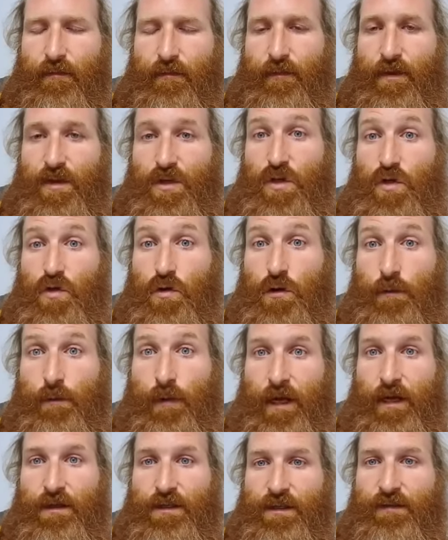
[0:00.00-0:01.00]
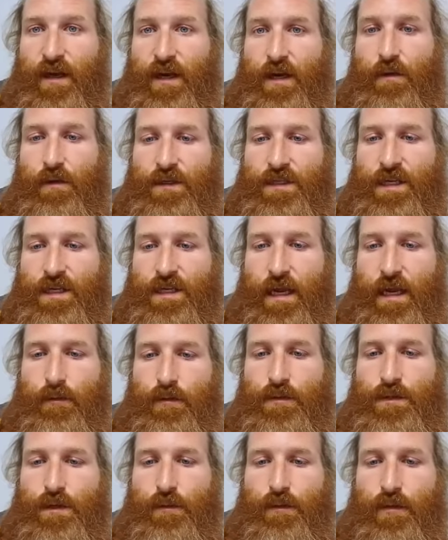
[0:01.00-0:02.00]
Straw bales. If anyone's able
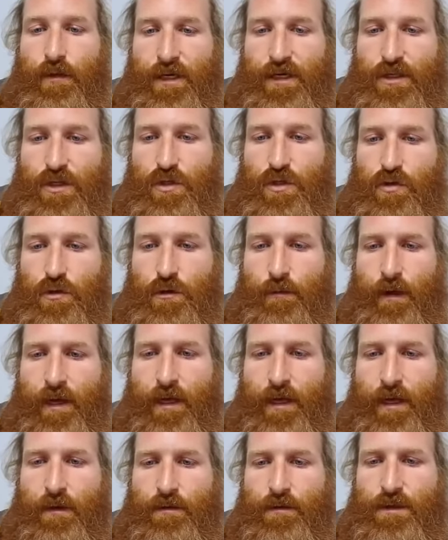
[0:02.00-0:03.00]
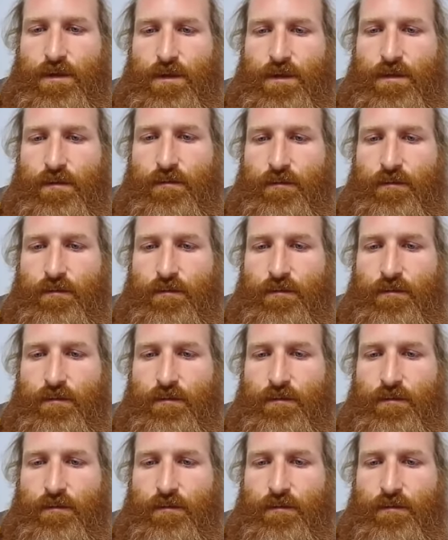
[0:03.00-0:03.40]
to bring straw bales,